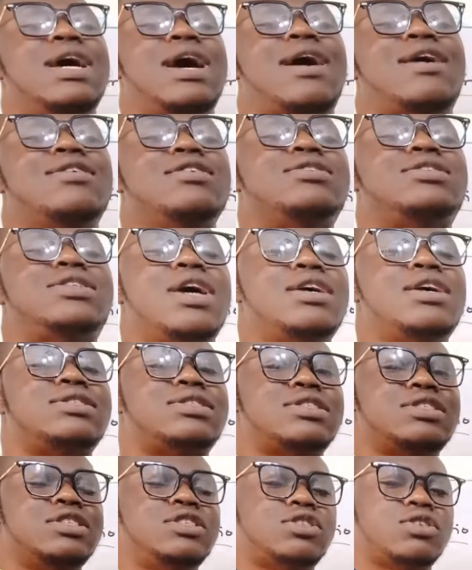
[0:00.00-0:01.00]
And the chest
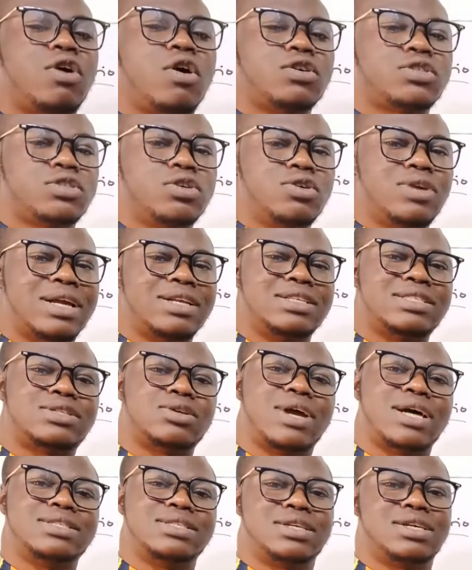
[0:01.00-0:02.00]
is also known as the
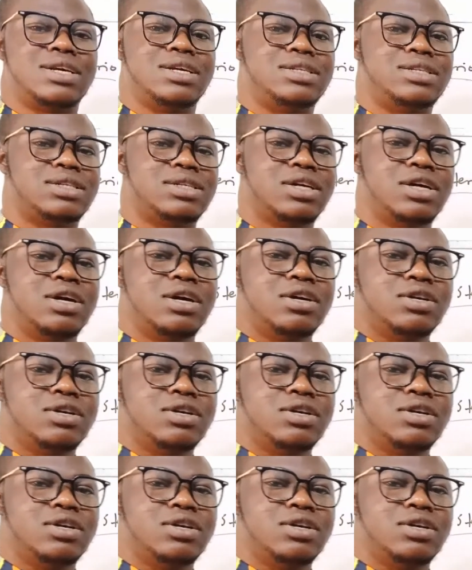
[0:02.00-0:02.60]
thoracic cage.